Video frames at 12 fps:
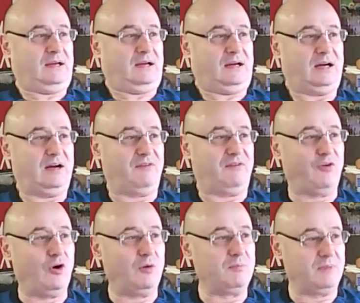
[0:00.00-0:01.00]
Uh,
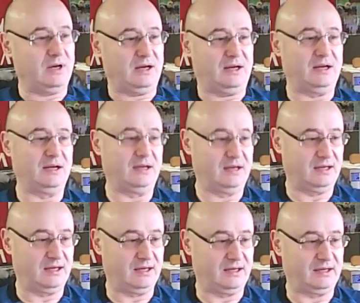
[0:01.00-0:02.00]
foam uh,
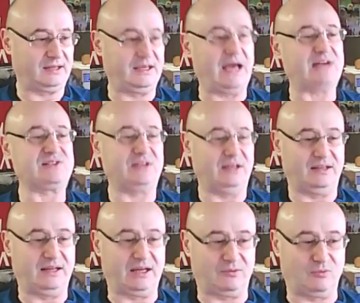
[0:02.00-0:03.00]
uh, gasket
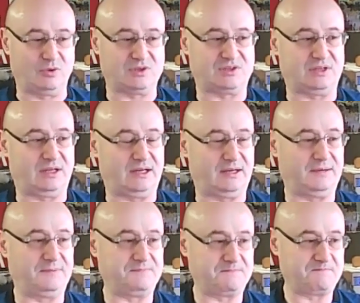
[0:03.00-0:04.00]
that was uh,
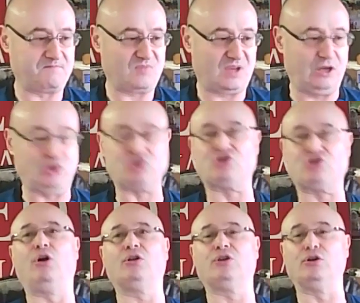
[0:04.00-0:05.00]

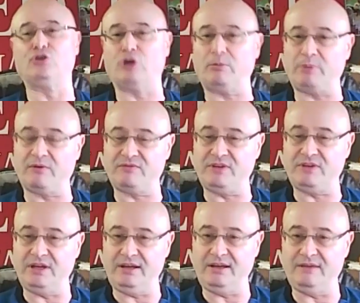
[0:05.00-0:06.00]
installed on top of
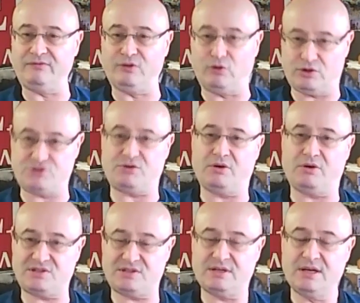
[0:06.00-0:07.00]
the floor
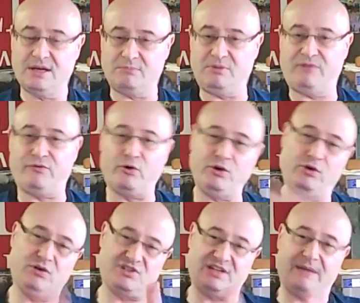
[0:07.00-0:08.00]
joist before your
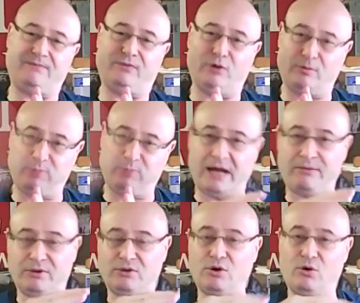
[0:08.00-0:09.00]
subfloor
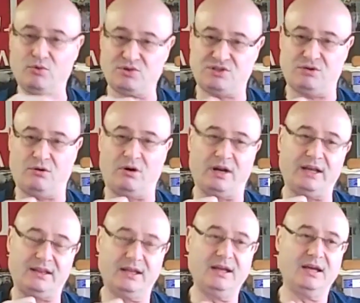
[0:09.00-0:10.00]
plywood goes on it
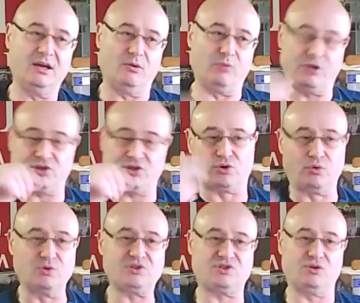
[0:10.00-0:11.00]
with
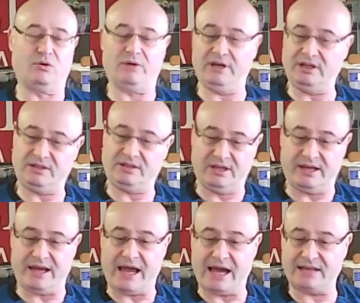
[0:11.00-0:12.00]
screws. So it uh,
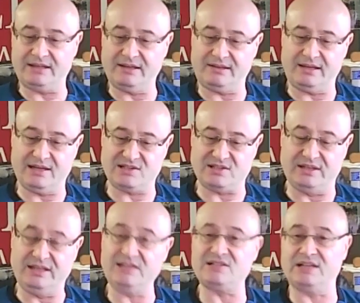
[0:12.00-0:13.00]
acted as an
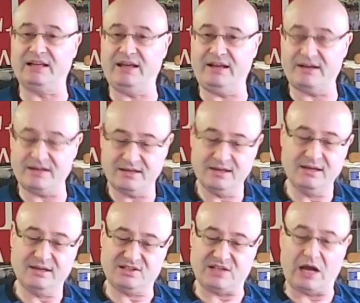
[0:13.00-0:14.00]
insulator,
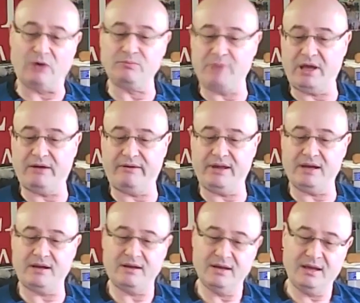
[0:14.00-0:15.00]
sound
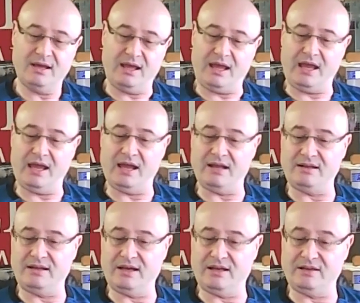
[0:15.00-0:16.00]
barrier, and
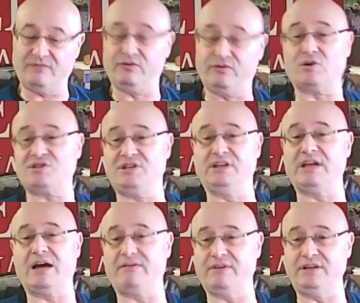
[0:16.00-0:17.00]
uh, the floors didn't
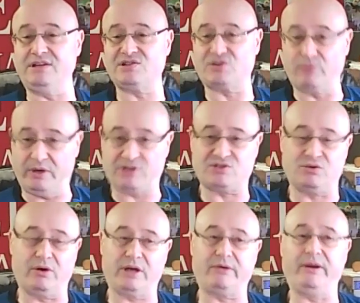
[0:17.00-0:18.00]
have any squeaks. So
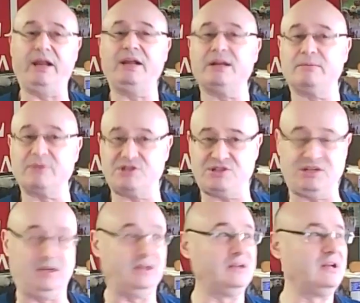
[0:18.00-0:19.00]
I created a
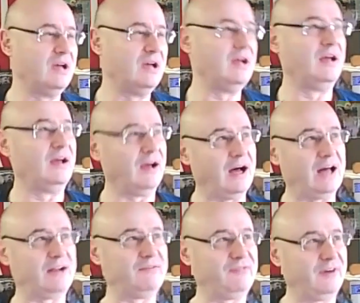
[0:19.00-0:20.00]
machine out
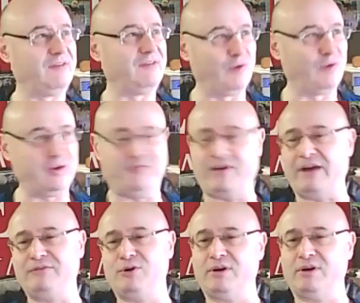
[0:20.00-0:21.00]
of a
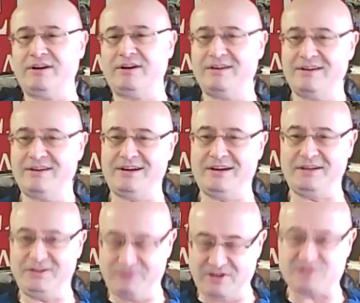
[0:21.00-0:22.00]
forty-five dollar uh,
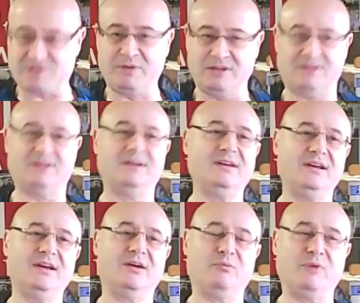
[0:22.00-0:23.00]
investment
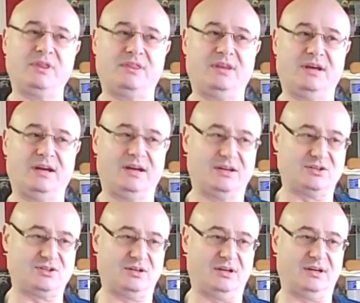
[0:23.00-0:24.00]
with uh,
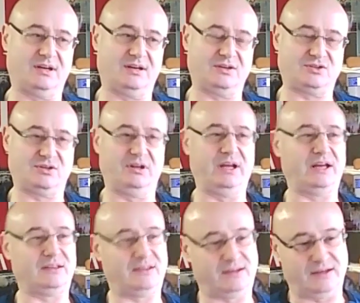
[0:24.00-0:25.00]
uh,
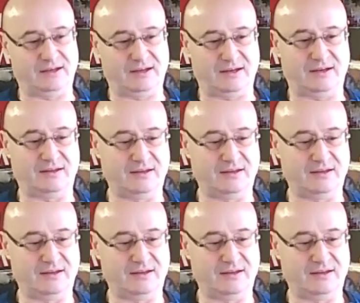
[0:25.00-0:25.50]
Gillette uh,